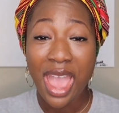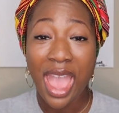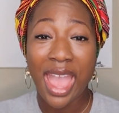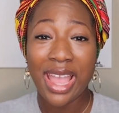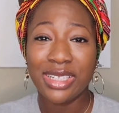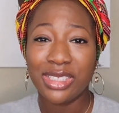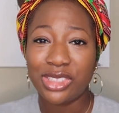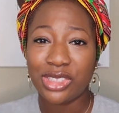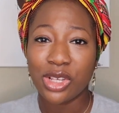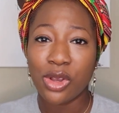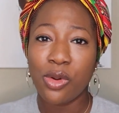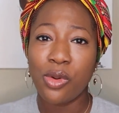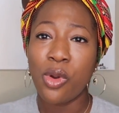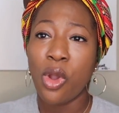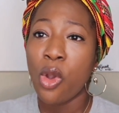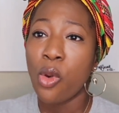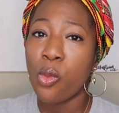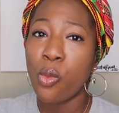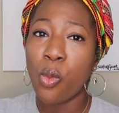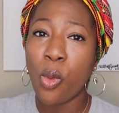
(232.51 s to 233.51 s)
And
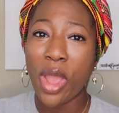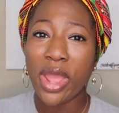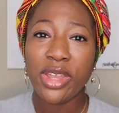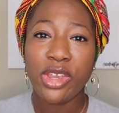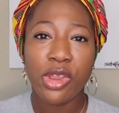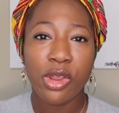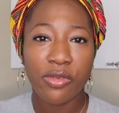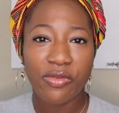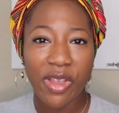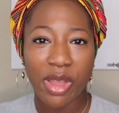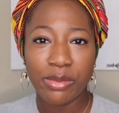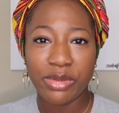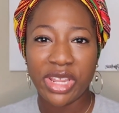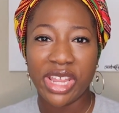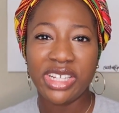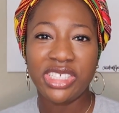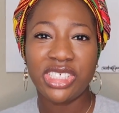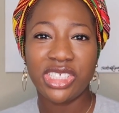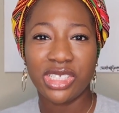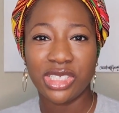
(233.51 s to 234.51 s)
so when your
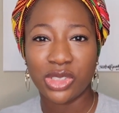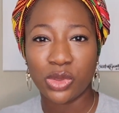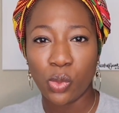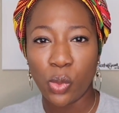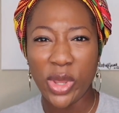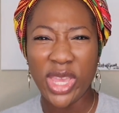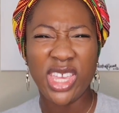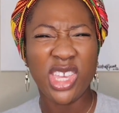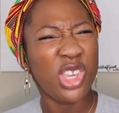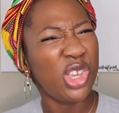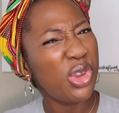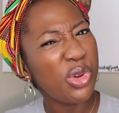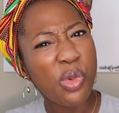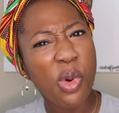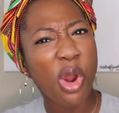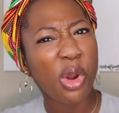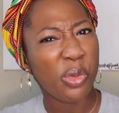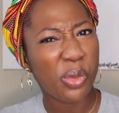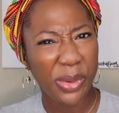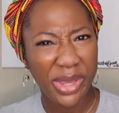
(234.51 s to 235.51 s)
foundation is weak,
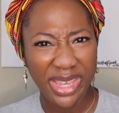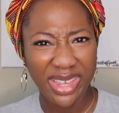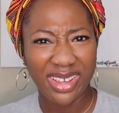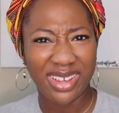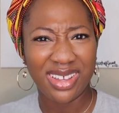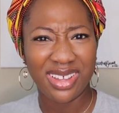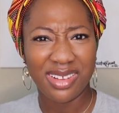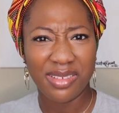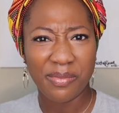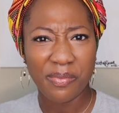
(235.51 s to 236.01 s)
you are weak.